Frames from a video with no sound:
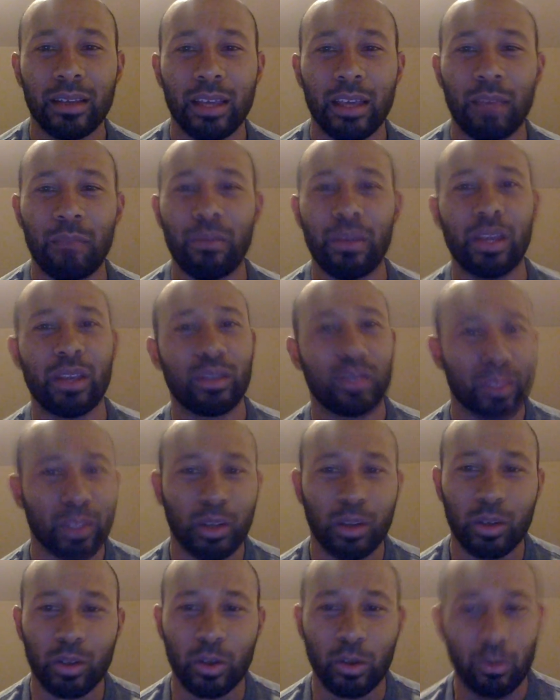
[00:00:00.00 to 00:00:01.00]
and being
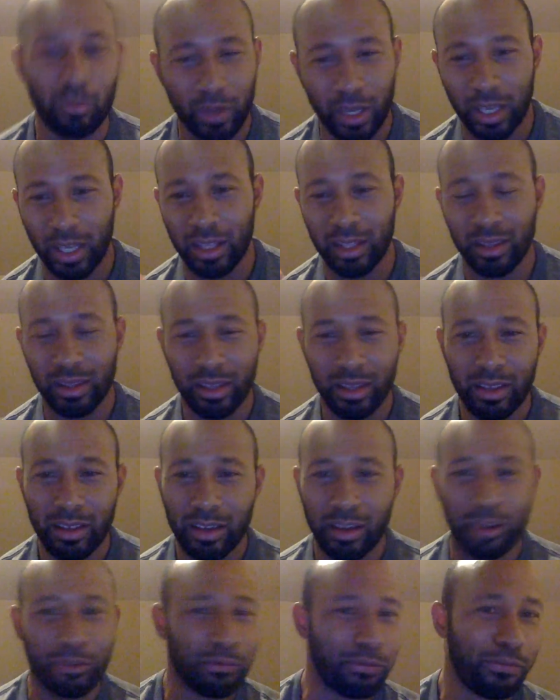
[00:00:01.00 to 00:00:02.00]
solo, and being
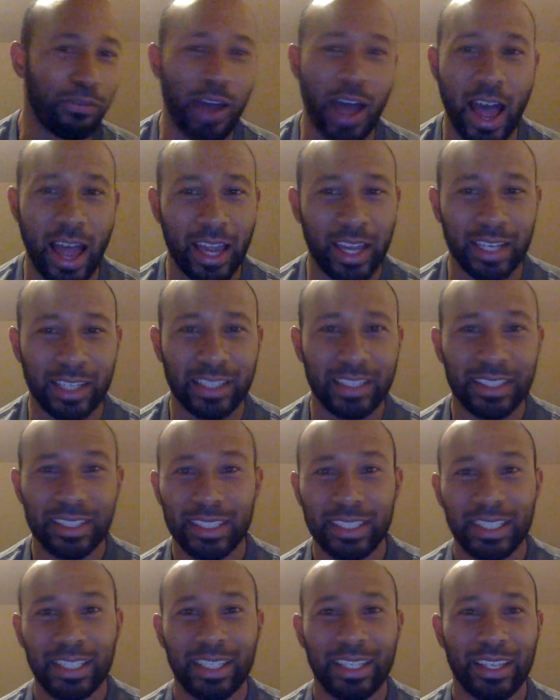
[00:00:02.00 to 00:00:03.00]
confined.
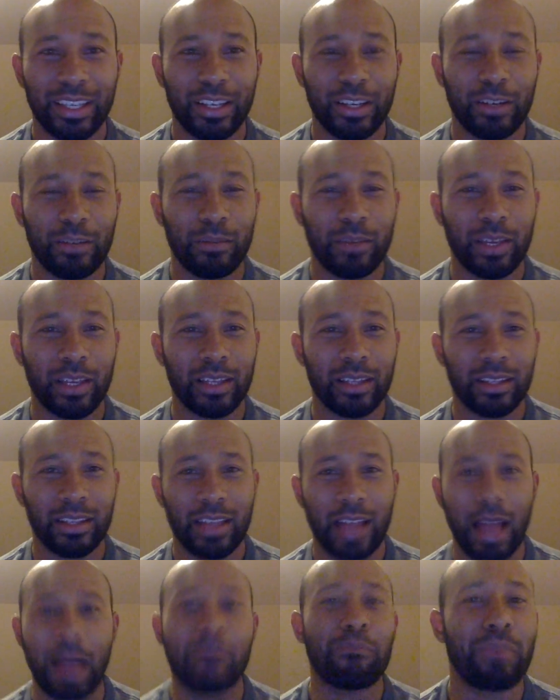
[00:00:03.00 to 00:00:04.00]
You know what I mean?
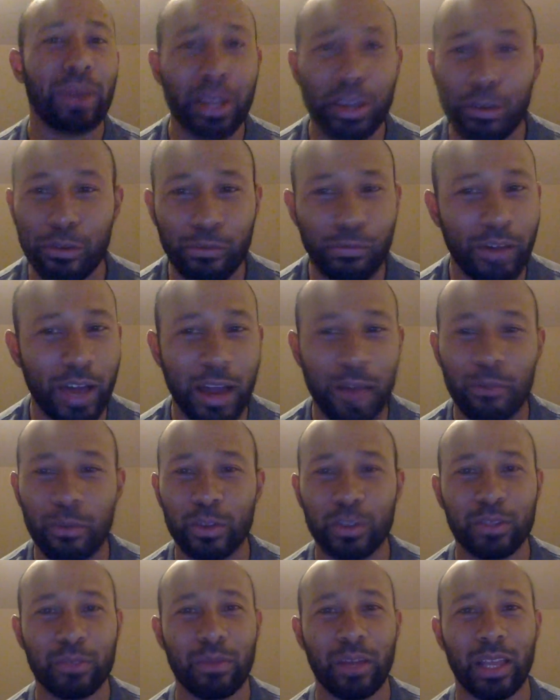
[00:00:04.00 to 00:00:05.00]
I've been confined
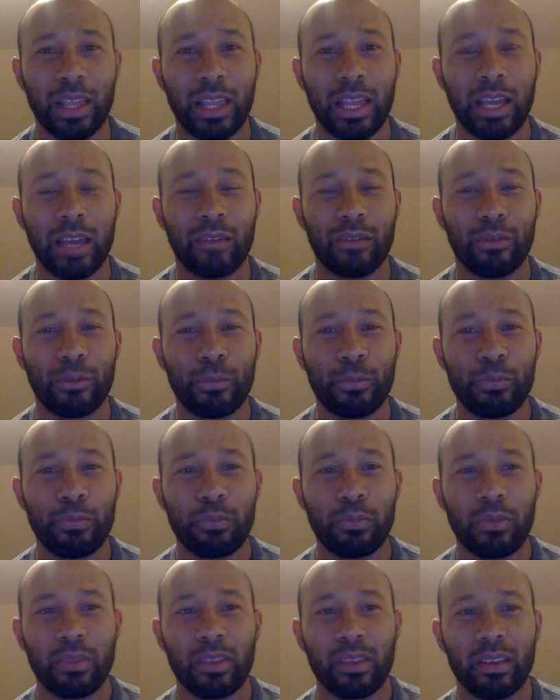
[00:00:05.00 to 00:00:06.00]
most of my life.
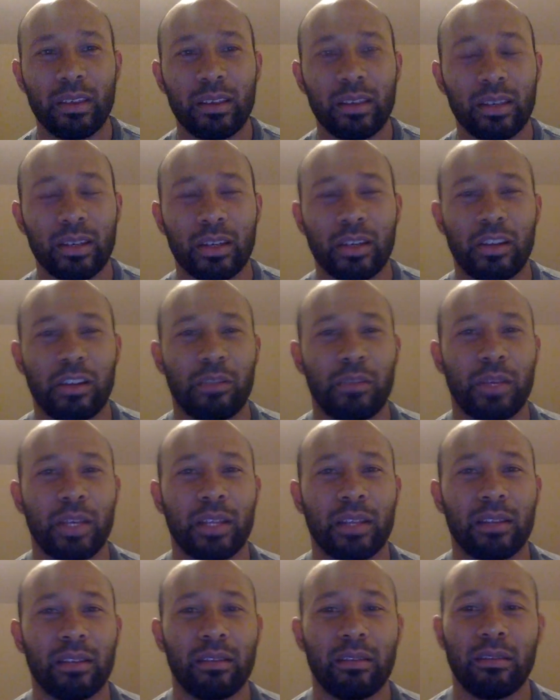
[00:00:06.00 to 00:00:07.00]
You know what I
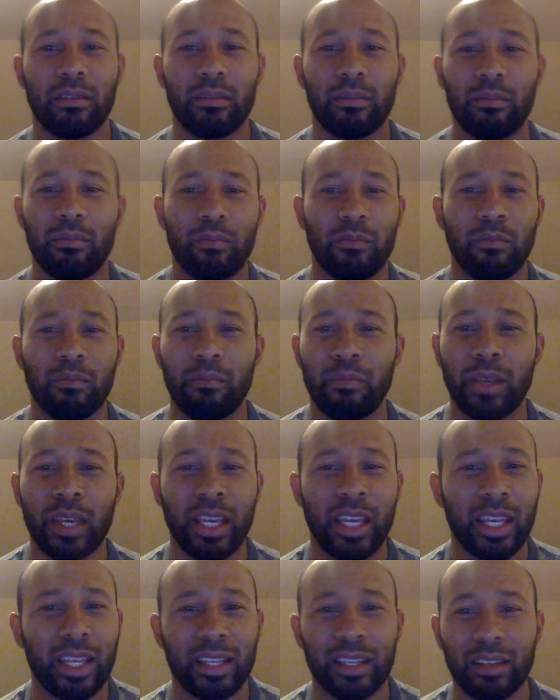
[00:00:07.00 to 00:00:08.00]
mean?
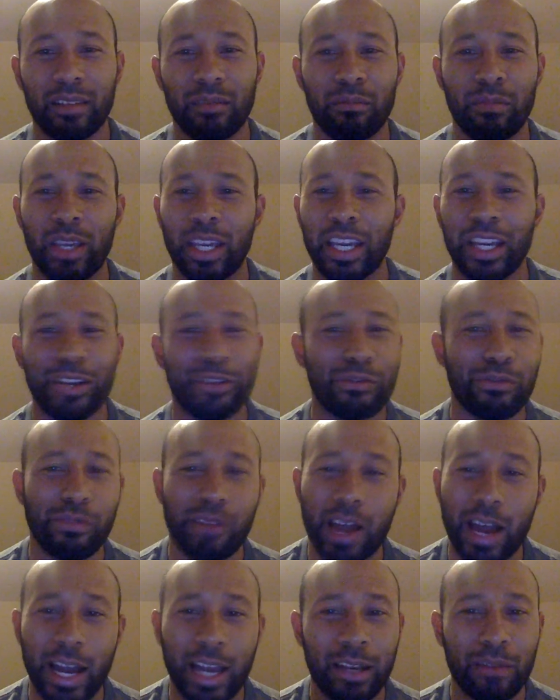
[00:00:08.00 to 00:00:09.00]
Being
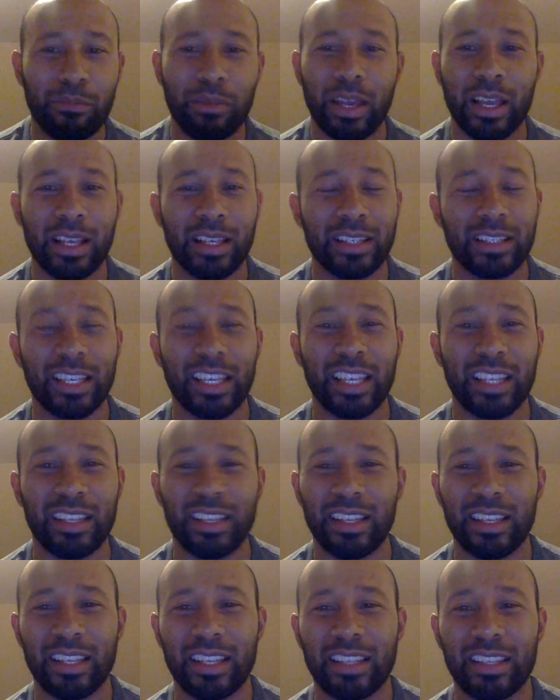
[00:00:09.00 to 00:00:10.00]
confined and being
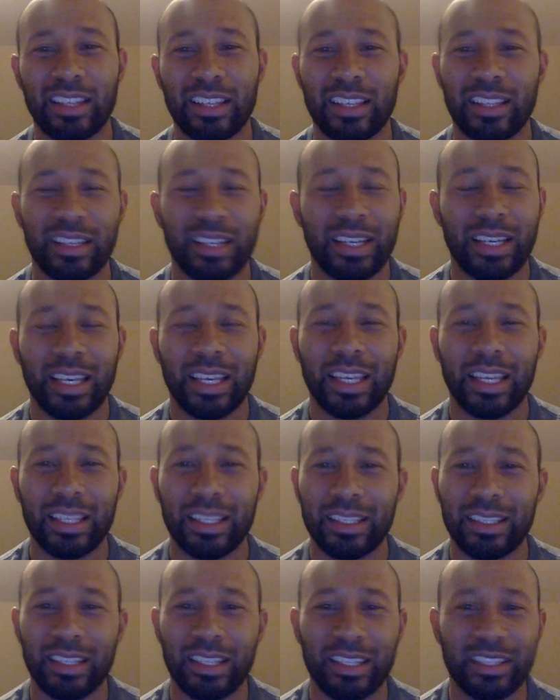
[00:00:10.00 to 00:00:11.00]
in
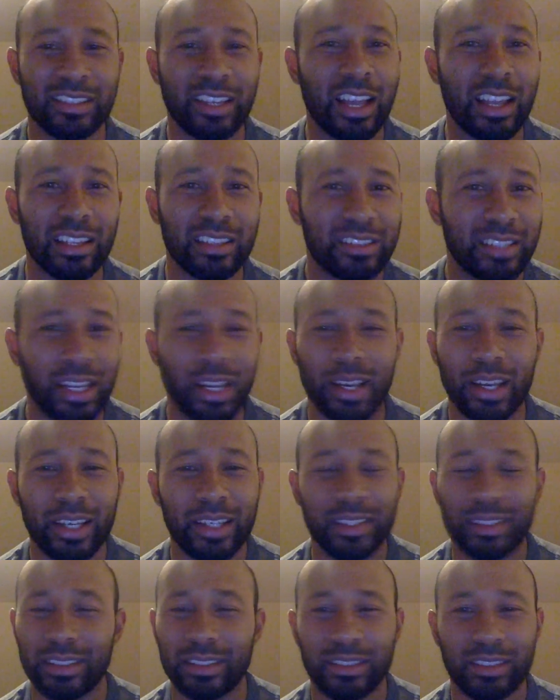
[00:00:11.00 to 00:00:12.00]

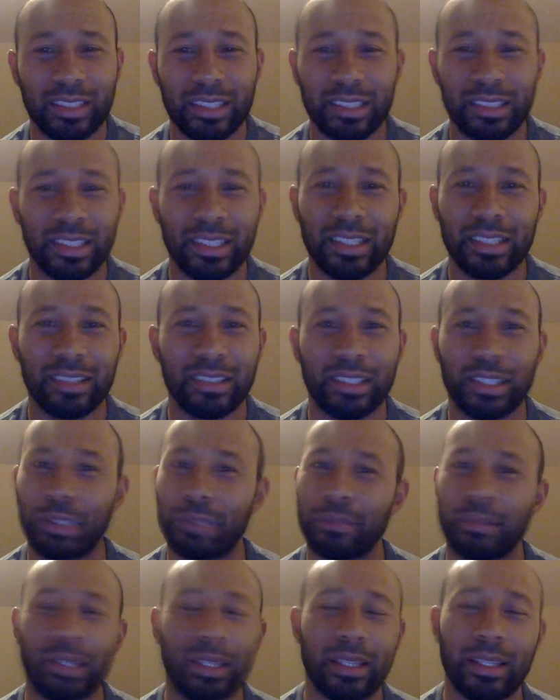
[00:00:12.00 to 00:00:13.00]
solitary,
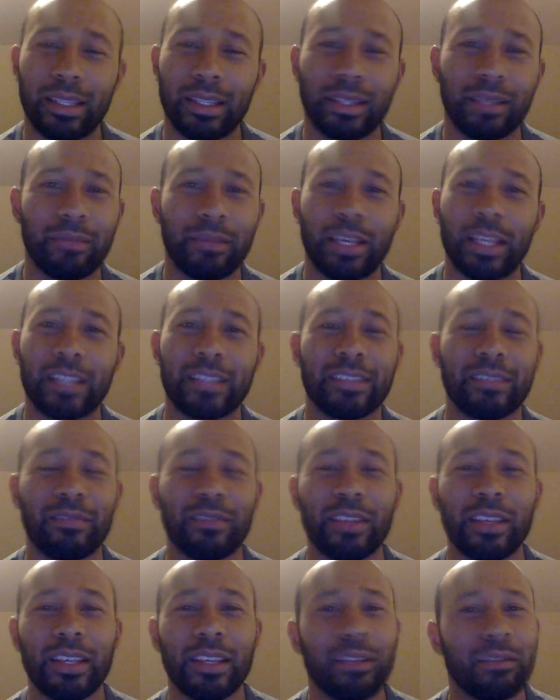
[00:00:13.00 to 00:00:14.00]
it's
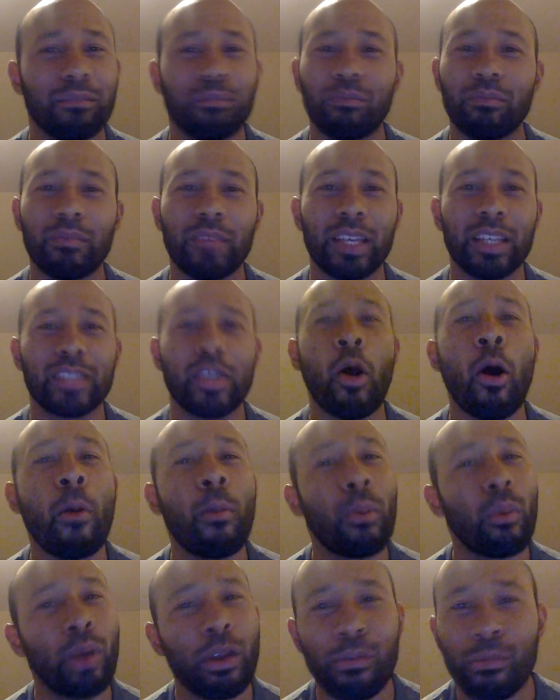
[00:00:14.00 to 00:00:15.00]

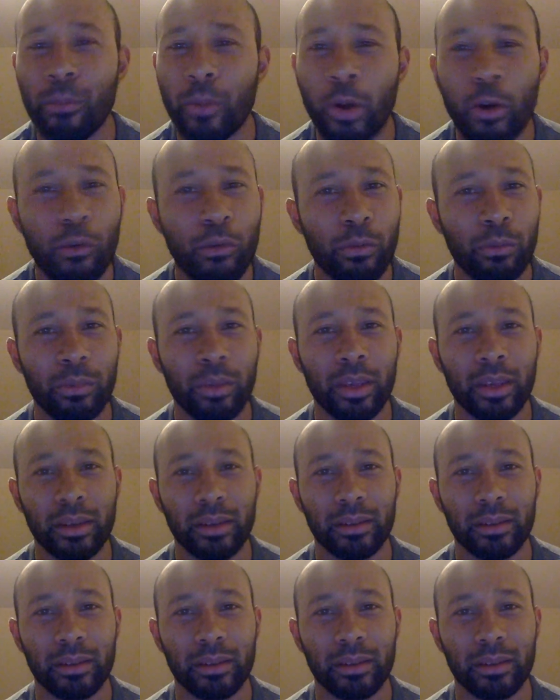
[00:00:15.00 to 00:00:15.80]
home away from home for me.